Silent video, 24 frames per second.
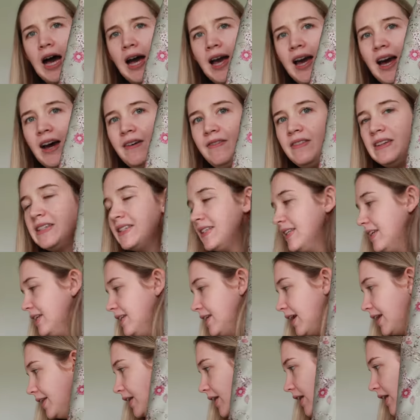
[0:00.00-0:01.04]
I have this in
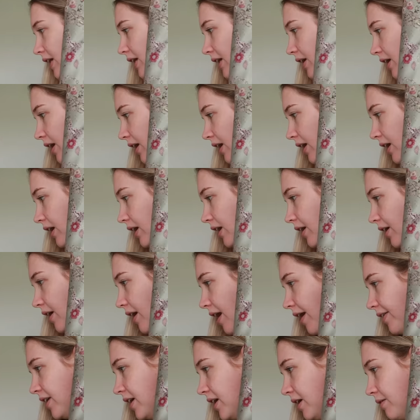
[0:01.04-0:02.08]
another,
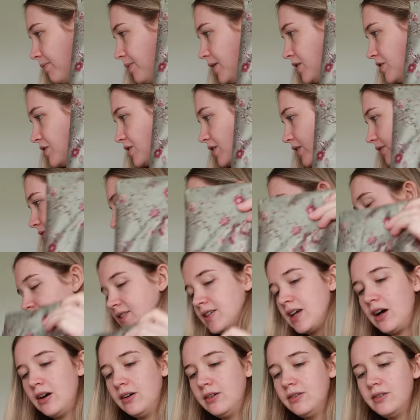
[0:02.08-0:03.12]
I think I've been using it for
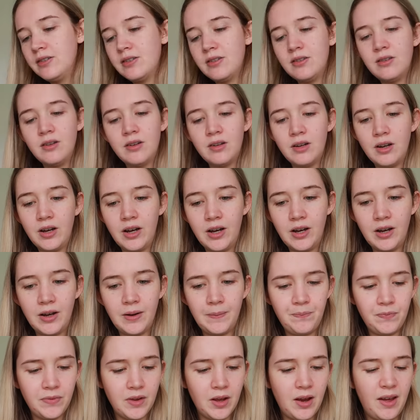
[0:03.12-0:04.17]
XLs.
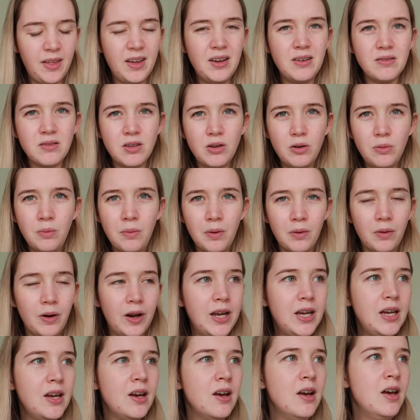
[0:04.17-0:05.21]
I think it's called
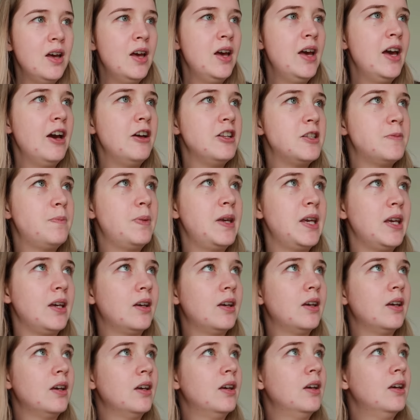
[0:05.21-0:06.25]
Marie. It's
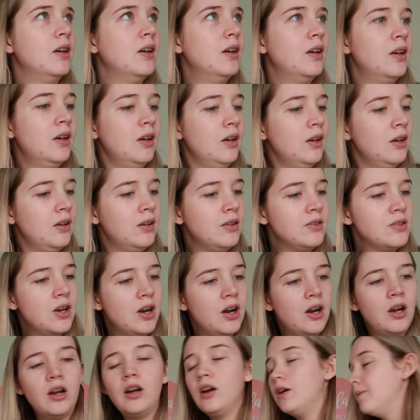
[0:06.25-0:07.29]
pink.
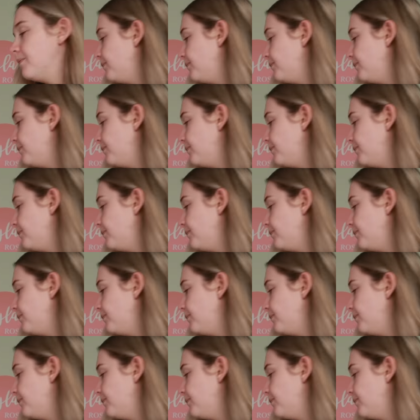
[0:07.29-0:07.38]
So,